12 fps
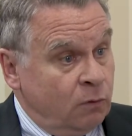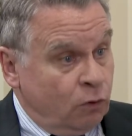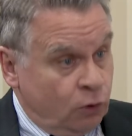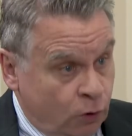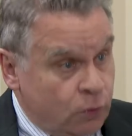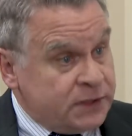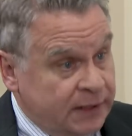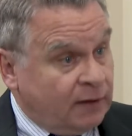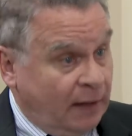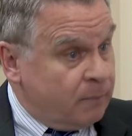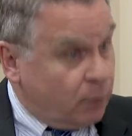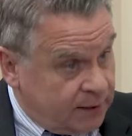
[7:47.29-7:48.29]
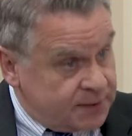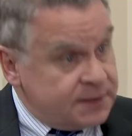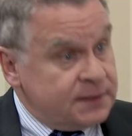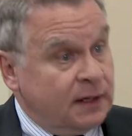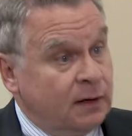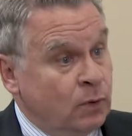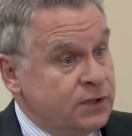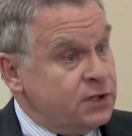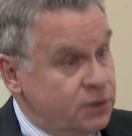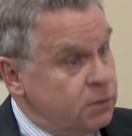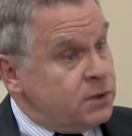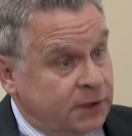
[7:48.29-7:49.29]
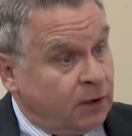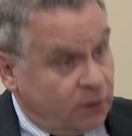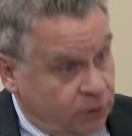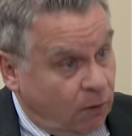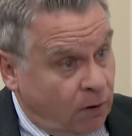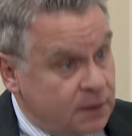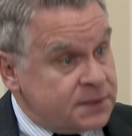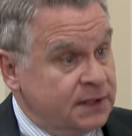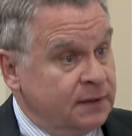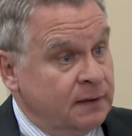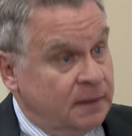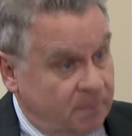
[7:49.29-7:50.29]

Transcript: using LYMErix, uh, which is used in our dogs and